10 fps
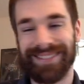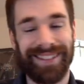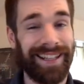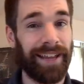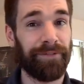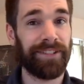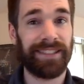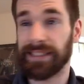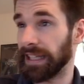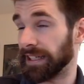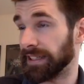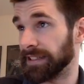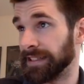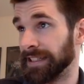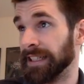Definitely exciting to
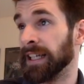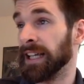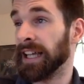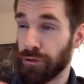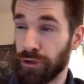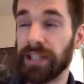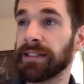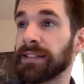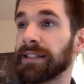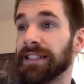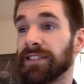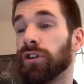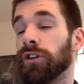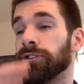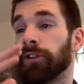see. This is an
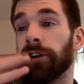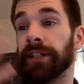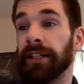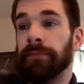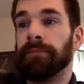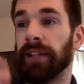all-star team.